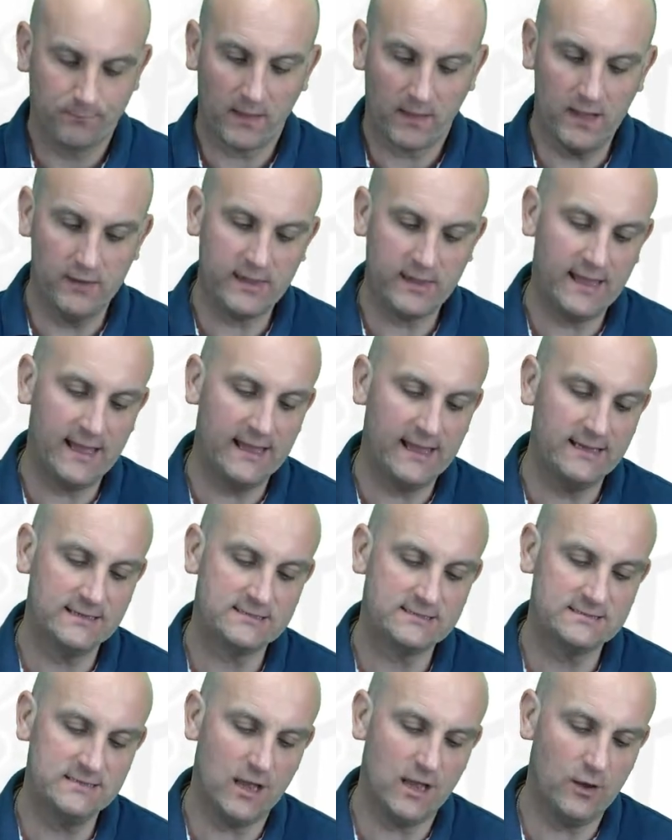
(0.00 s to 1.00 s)
Okay,
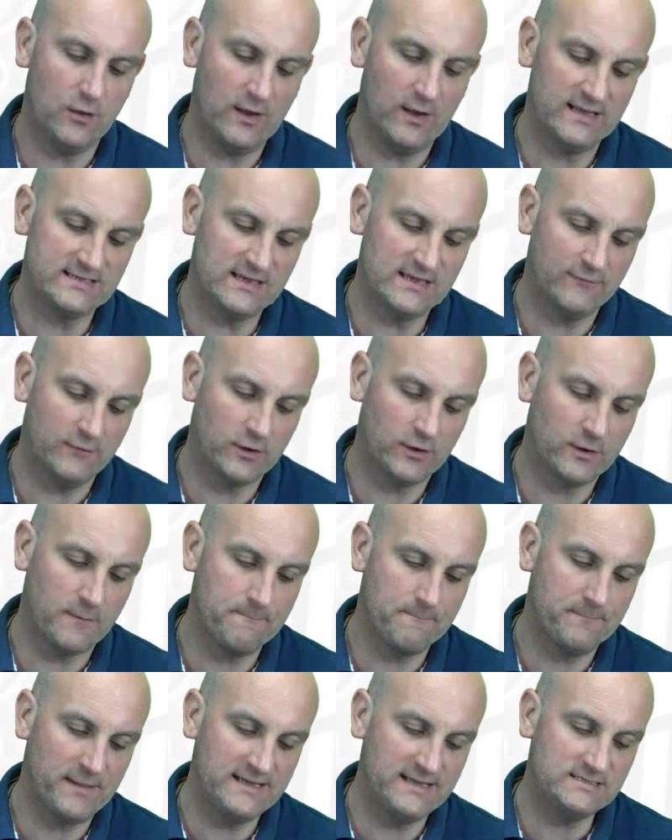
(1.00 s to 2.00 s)
so let's have a look
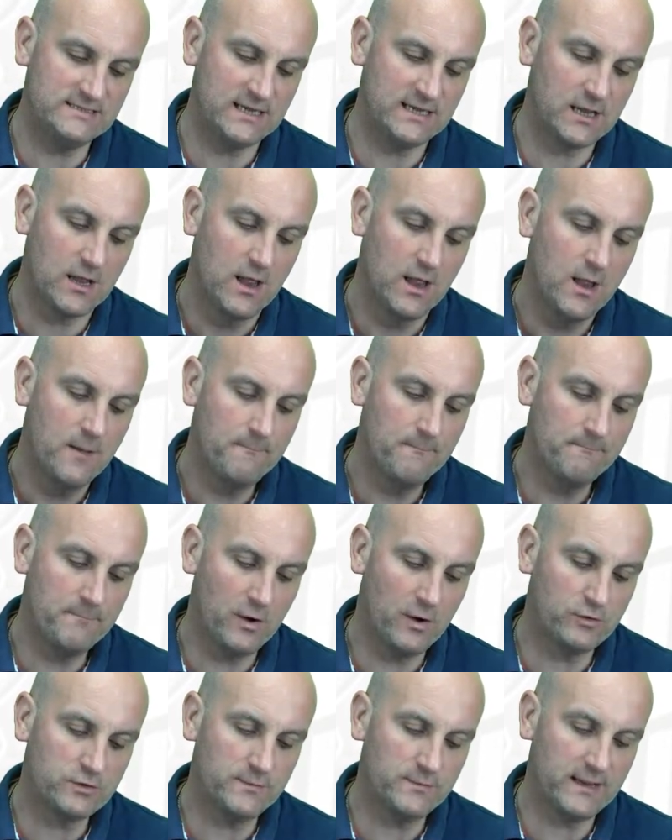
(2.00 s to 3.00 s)
at basic
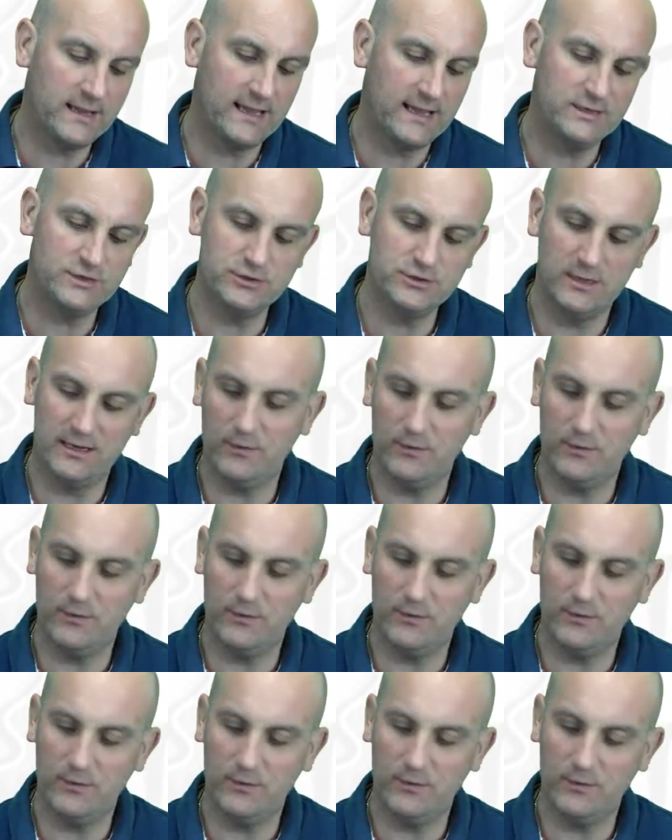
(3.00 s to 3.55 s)
multiplication.